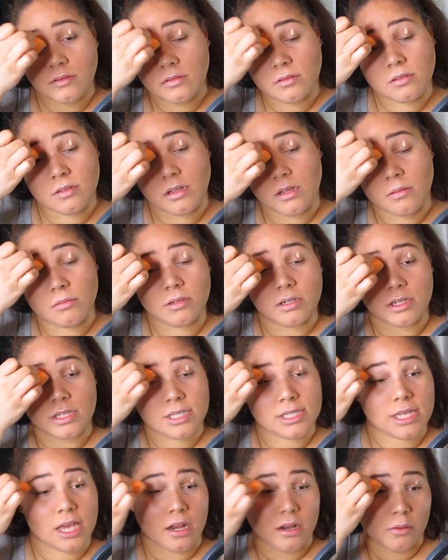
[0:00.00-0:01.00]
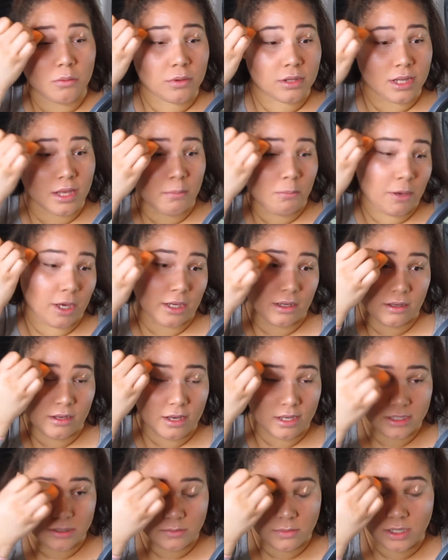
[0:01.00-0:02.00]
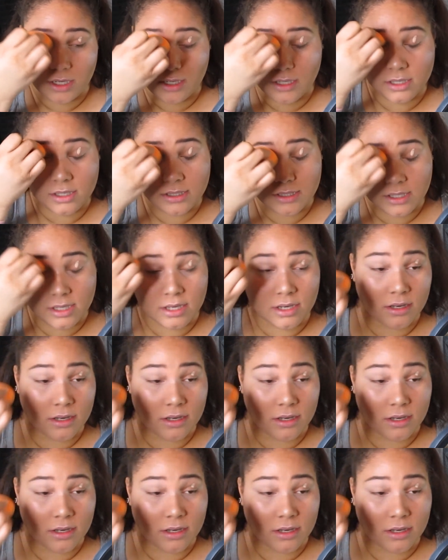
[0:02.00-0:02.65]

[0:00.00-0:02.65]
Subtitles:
Now I'm gonna set it with that Becca Cosmetics